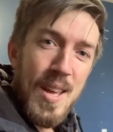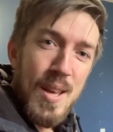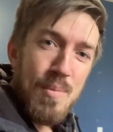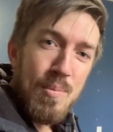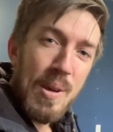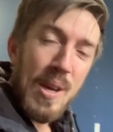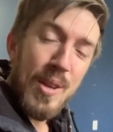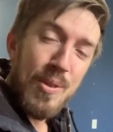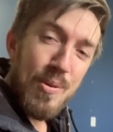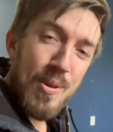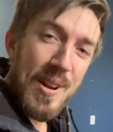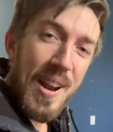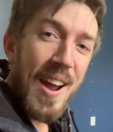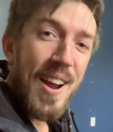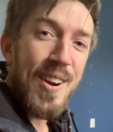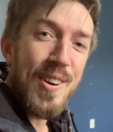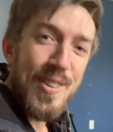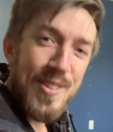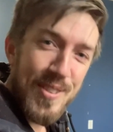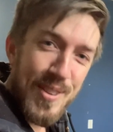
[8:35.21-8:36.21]
Because we're
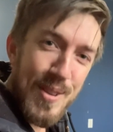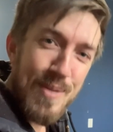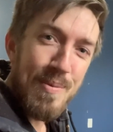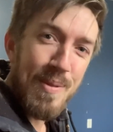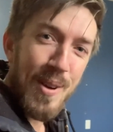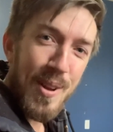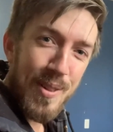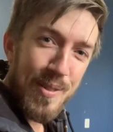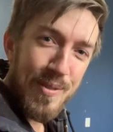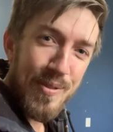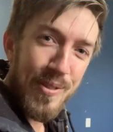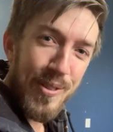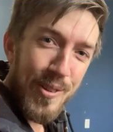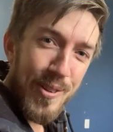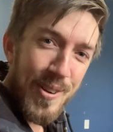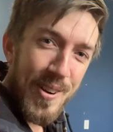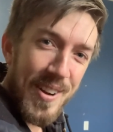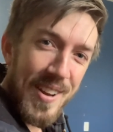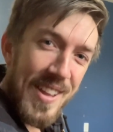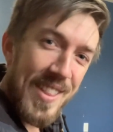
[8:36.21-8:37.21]
tired of sleeping on the
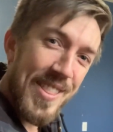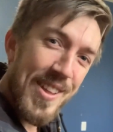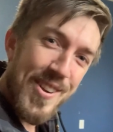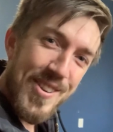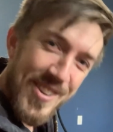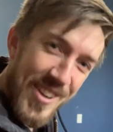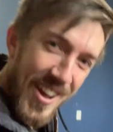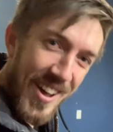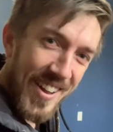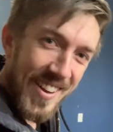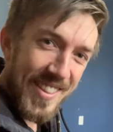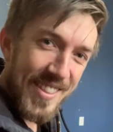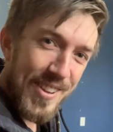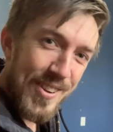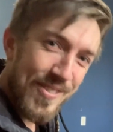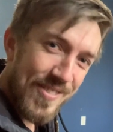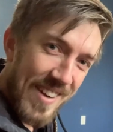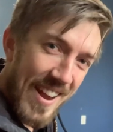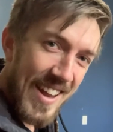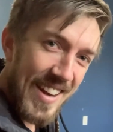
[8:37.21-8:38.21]
floor, and they're done. They're
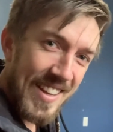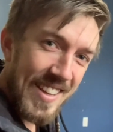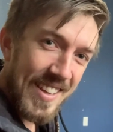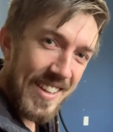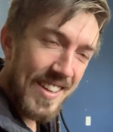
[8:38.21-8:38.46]
ready.